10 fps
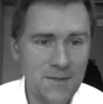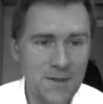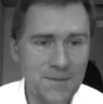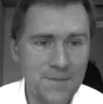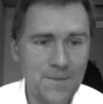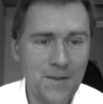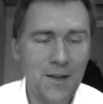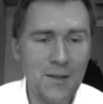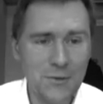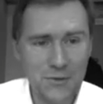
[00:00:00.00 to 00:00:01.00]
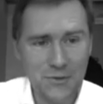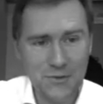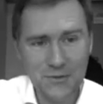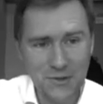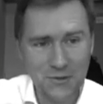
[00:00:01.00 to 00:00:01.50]
Yeah. I'll leave it to you
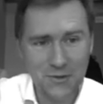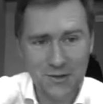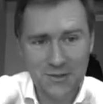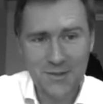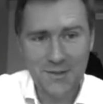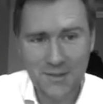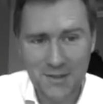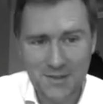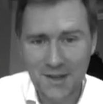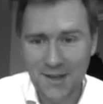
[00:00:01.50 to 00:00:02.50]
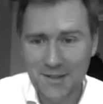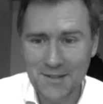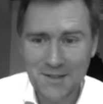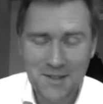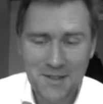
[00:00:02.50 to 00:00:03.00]
to figure out the exact
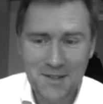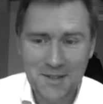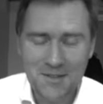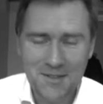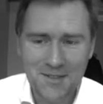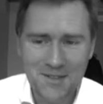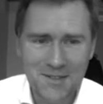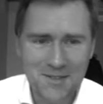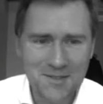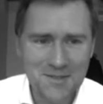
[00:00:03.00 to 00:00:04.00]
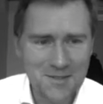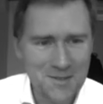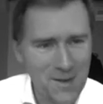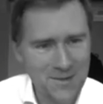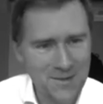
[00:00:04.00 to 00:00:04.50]

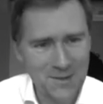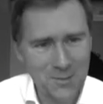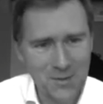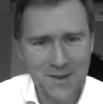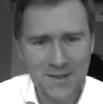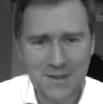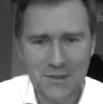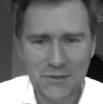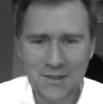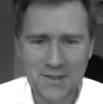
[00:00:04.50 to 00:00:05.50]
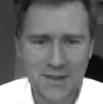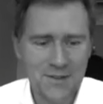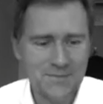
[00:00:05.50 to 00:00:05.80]
semantic pragmatic difference there.